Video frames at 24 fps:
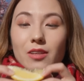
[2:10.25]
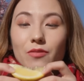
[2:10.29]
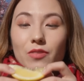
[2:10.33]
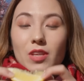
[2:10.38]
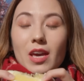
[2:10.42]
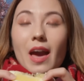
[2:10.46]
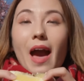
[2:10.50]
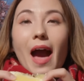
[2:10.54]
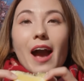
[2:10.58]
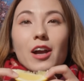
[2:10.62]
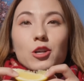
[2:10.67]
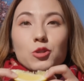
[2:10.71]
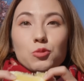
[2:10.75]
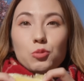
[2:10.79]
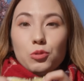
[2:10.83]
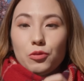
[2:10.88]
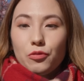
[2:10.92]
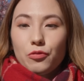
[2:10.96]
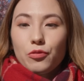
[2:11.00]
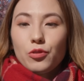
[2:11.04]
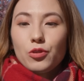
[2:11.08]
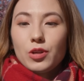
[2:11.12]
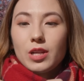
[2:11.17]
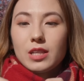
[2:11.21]
of the actual
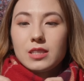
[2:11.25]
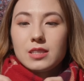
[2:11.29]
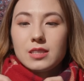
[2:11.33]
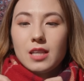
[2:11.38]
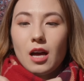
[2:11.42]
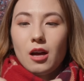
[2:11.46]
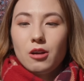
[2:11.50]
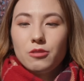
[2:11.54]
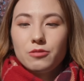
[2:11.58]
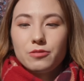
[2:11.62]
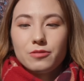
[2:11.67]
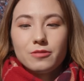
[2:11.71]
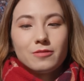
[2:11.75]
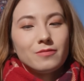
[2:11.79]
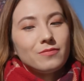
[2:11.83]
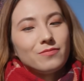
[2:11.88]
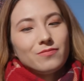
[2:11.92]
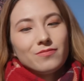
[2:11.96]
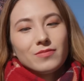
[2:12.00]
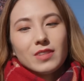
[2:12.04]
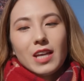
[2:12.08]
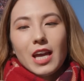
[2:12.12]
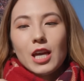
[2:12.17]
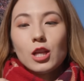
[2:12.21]
fruit itself.
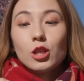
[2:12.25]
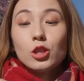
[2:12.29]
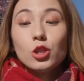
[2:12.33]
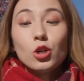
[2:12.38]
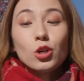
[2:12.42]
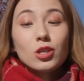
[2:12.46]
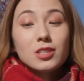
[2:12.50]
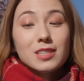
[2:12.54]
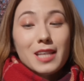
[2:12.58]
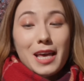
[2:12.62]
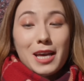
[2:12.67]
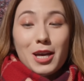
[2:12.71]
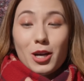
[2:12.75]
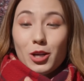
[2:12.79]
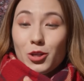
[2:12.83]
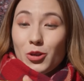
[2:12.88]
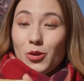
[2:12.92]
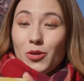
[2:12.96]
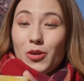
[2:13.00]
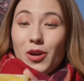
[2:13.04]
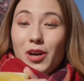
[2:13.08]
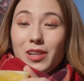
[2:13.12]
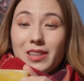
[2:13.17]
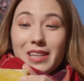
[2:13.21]
It looks like
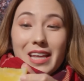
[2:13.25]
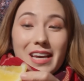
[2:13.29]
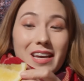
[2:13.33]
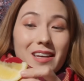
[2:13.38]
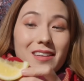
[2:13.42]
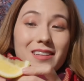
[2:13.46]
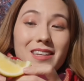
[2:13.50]
a